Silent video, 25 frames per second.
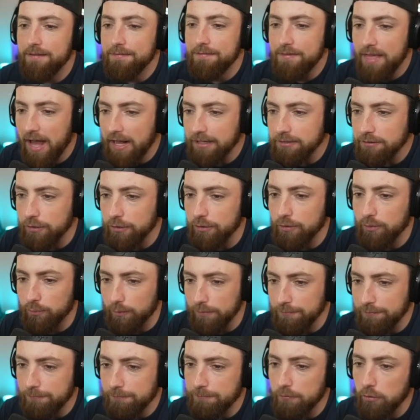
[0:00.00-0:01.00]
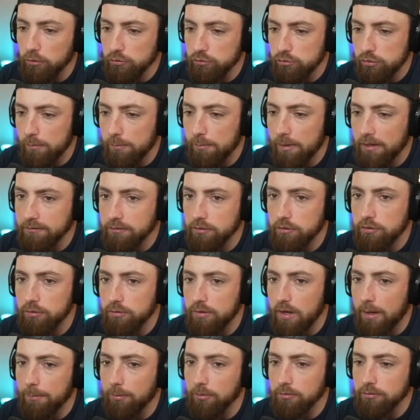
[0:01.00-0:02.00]
That's good. Three for four, two home runs and two
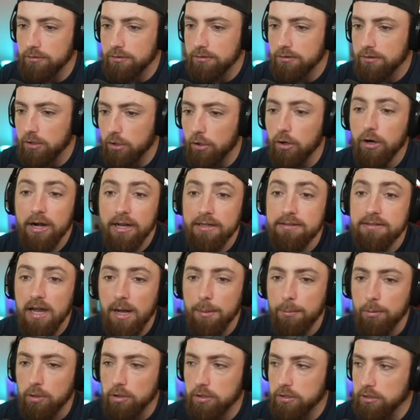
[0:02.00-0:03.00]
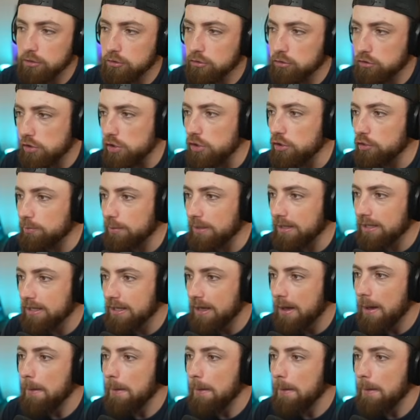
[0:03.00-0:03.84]
doubles. Or in a double. Excuse me.